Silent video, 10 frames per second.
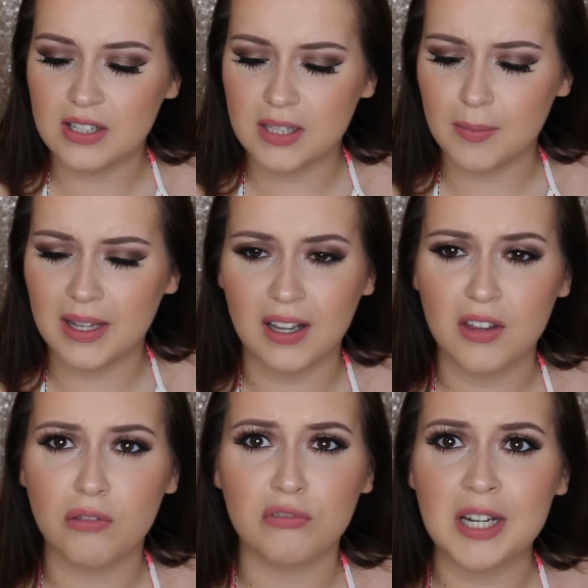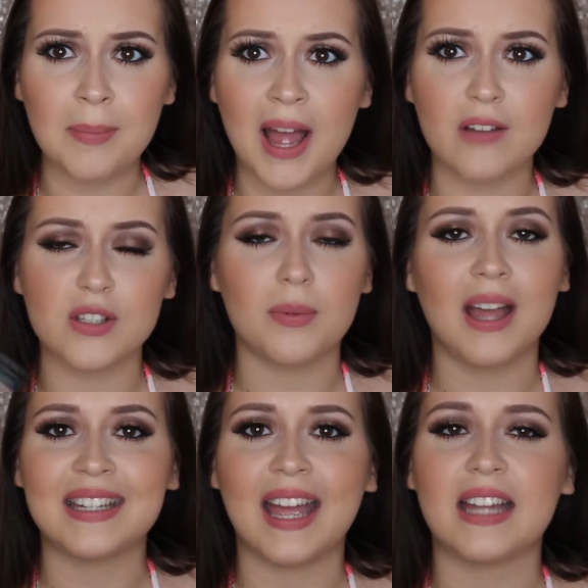something like £3, but
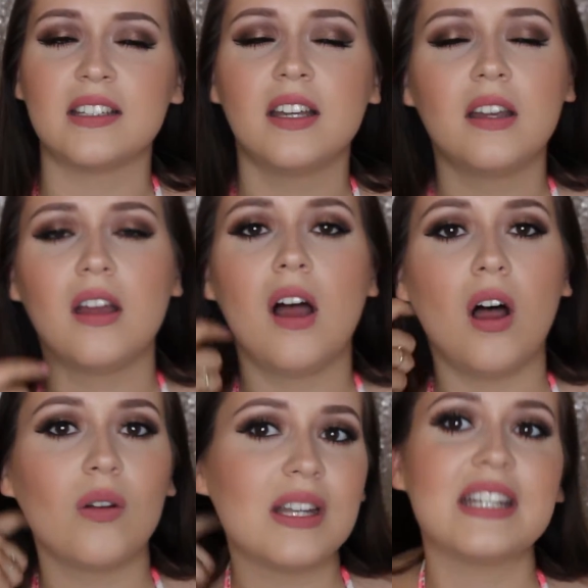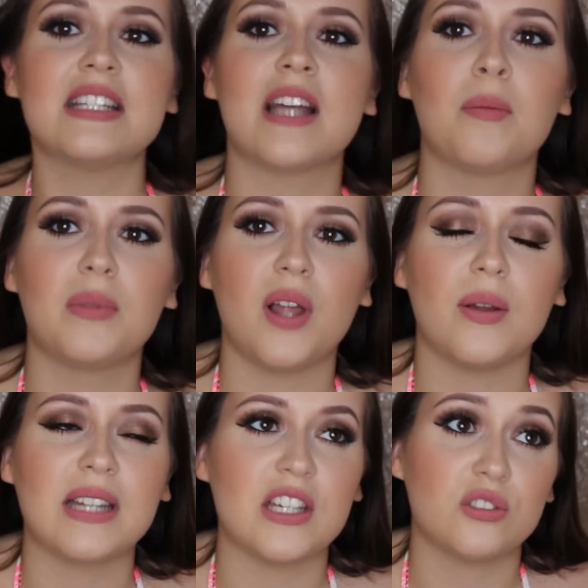again, I'll link it down below
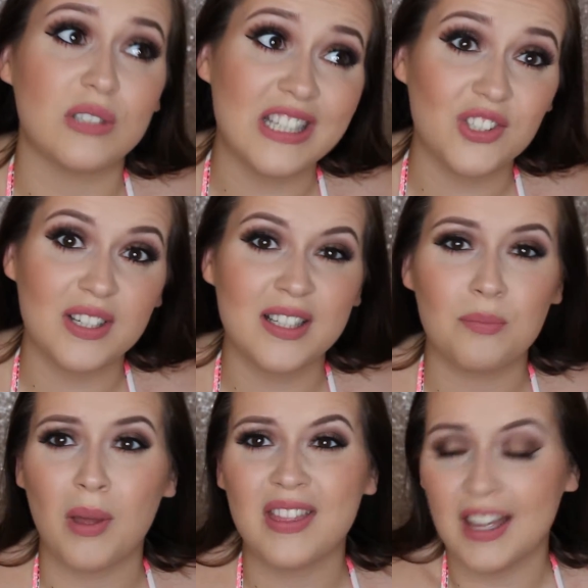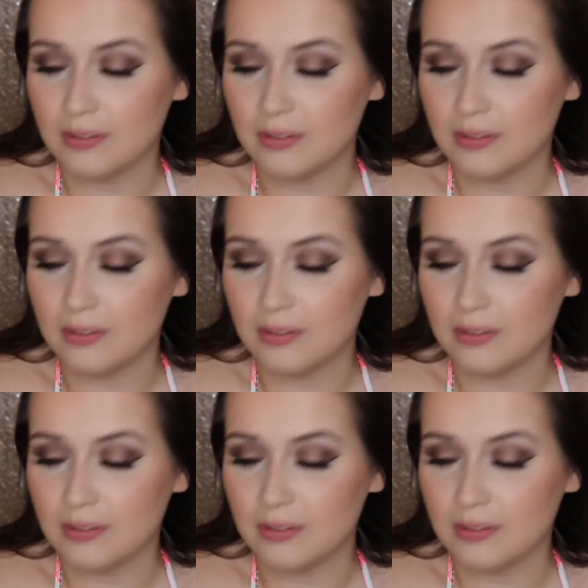in case you're interested. But